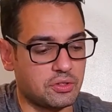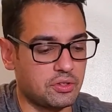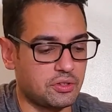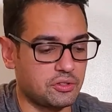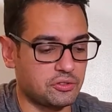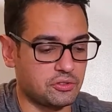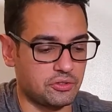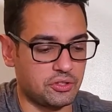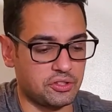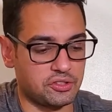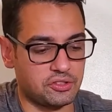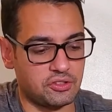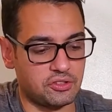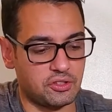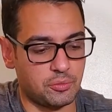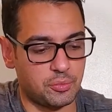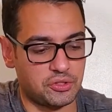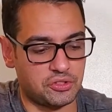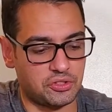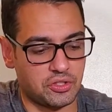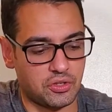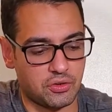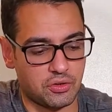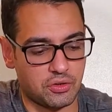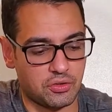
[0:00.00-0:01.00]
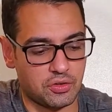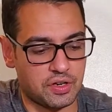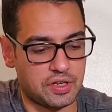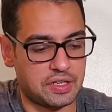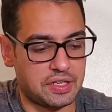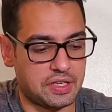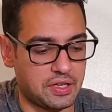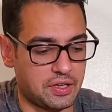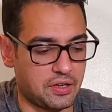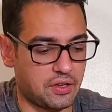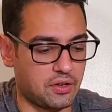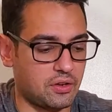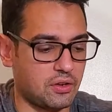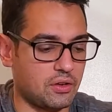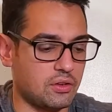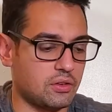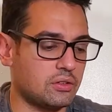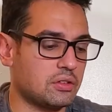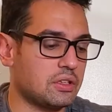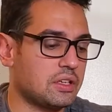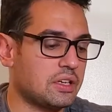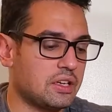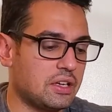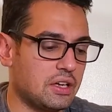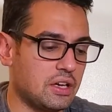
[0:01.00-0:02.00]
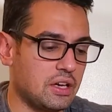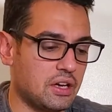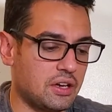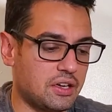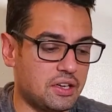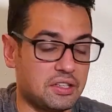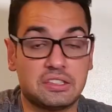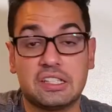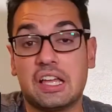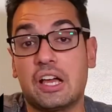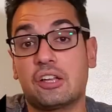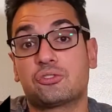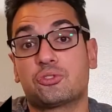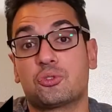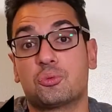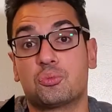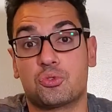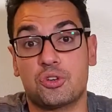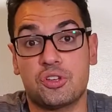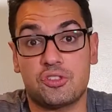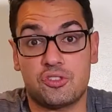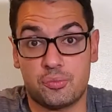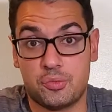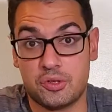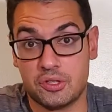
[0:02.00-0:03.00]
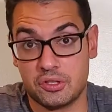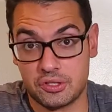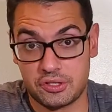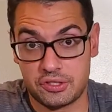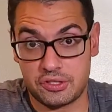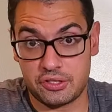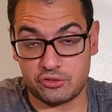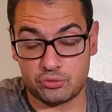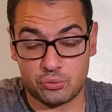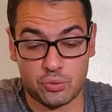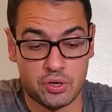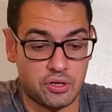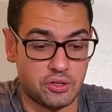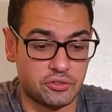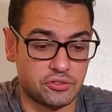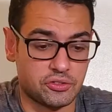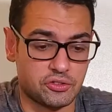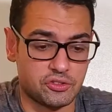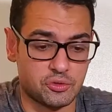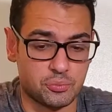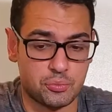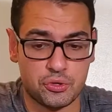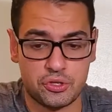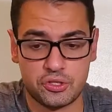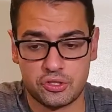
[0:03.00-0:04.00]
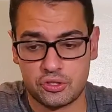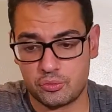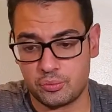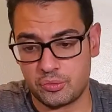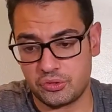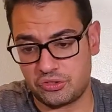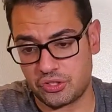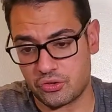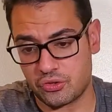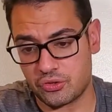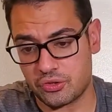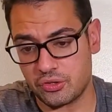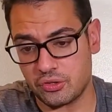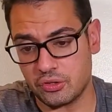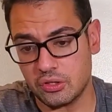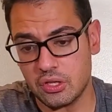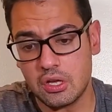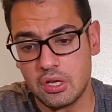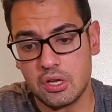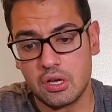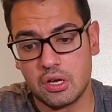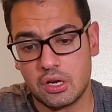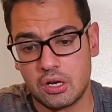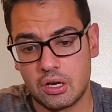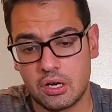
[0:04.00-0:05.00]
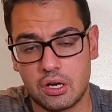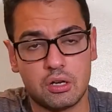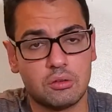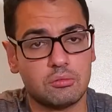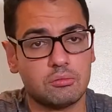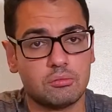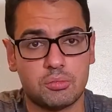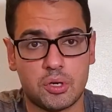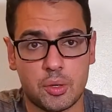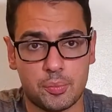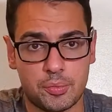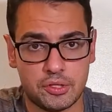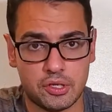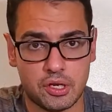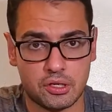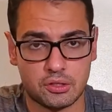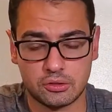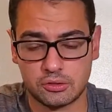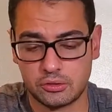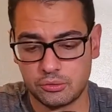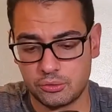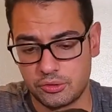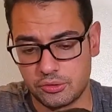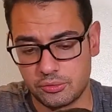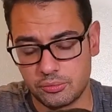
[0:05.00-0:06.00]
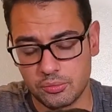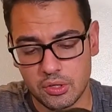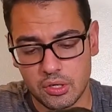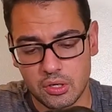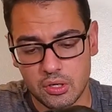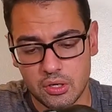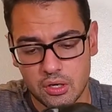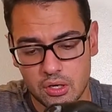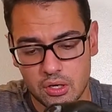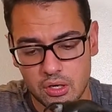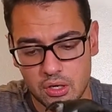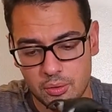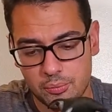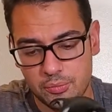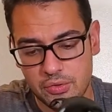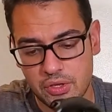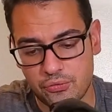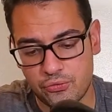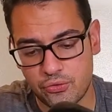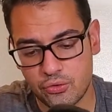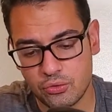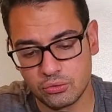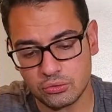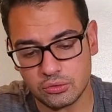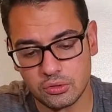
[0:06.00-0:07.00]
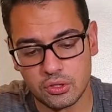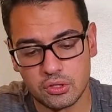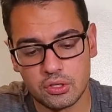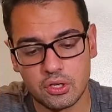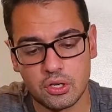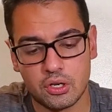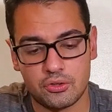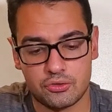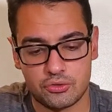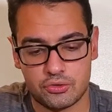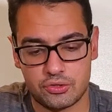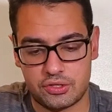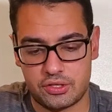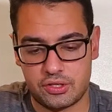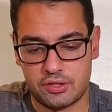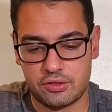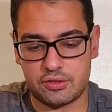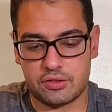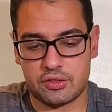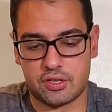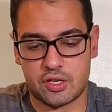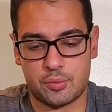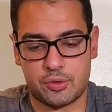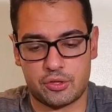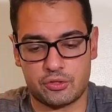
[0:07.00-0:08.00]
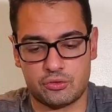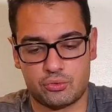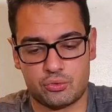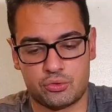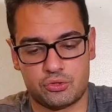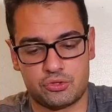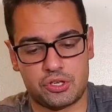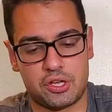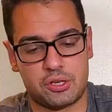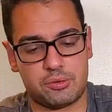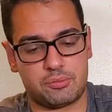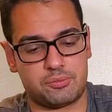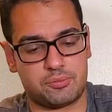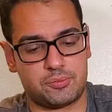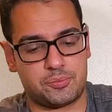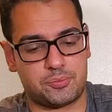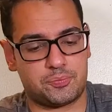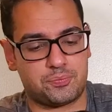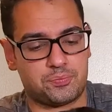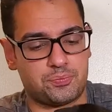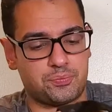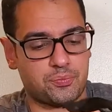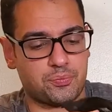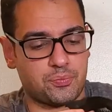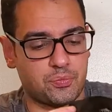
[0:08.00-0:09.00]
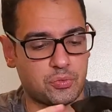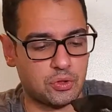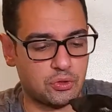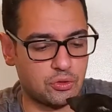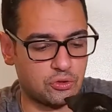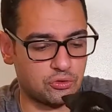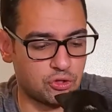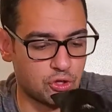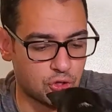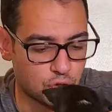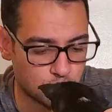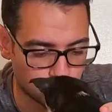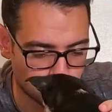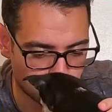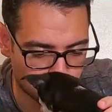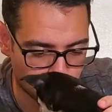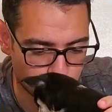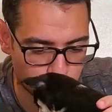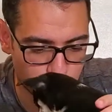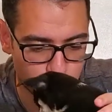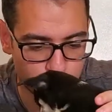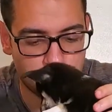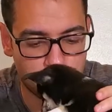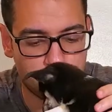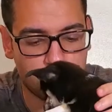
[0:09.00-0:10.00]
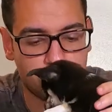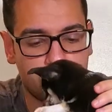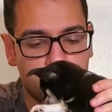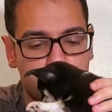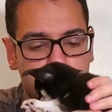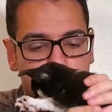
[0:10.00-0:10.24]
So this is the material right here. It allows for breathability as well, so it's a pretty good material. Puppy not included. If you look underneath, come on, Georgette. Let's take a look underneath.